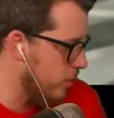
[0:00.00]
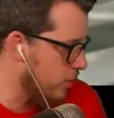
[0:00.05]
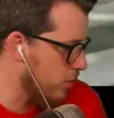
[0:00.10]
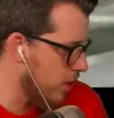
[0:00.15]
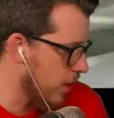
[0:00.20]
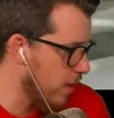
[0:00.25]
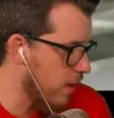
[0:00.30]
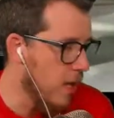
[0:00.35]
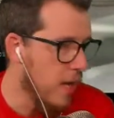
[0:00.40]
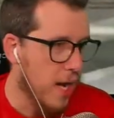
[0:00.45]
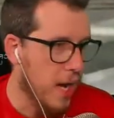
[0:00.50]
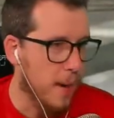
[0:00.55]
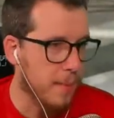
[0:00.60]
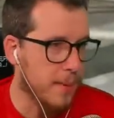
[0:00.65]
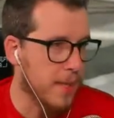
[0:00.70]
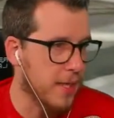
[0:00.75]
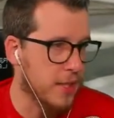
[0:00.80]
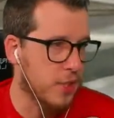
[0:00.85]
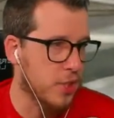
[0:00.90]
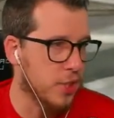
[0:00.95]
Usually I'm
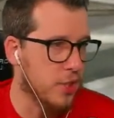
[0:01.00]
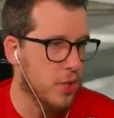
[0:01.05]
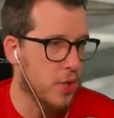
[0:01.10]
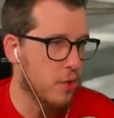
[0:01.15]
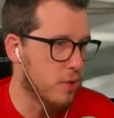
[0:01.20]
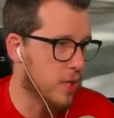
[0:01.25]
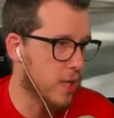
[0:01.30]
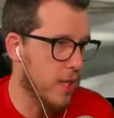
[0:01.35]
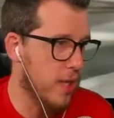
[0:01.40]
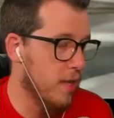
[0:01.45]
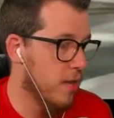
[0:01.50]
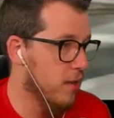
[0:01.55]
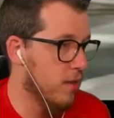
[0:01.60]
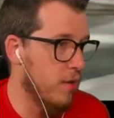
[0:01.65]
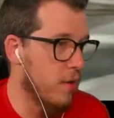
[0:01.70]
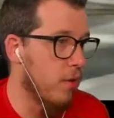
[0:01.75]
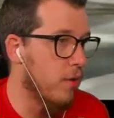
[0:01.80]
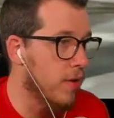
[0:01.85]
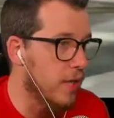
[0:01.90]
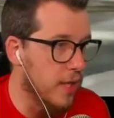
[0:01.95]
catching shows like
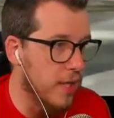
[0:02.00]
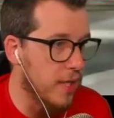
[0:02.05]
30,